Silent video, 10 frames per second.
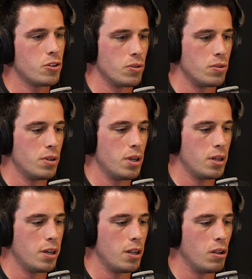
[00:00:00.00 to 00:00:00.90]
So
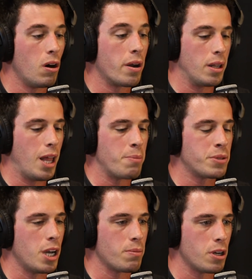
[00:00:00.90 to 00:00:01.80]
a lot of lap
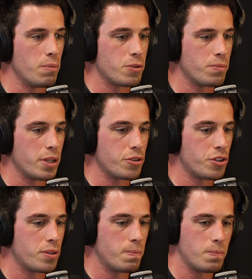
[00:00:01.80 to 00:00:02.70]
time comes from
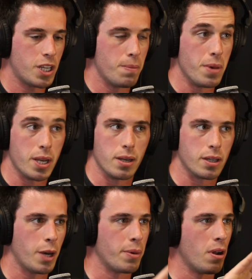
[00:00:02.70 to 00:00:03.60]
just committing to
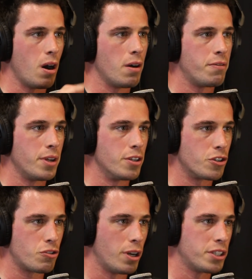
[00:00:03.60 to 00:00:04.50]
coming off and
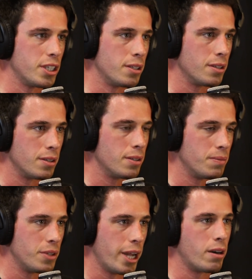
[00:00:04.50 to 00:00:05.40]
just trusting that the
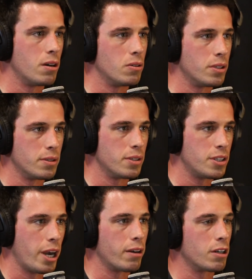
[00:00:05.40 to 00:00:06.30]
aero and the
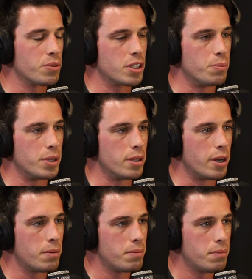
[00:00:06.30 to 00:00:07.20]
tire grip's going to be there.